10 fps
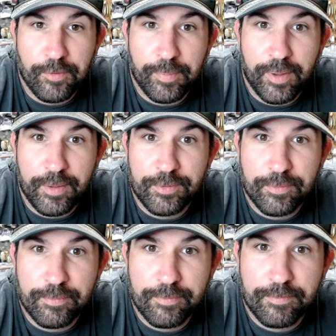baits
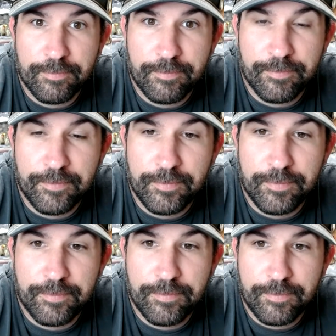
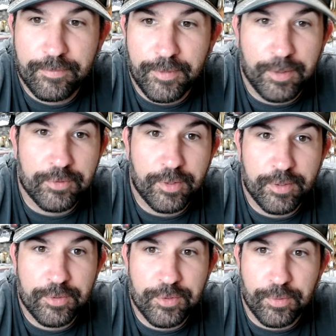that doesn't
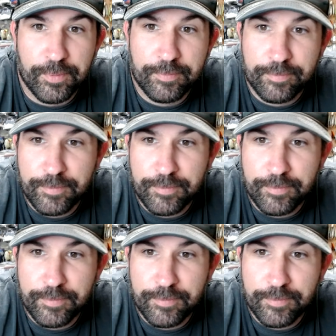get shown.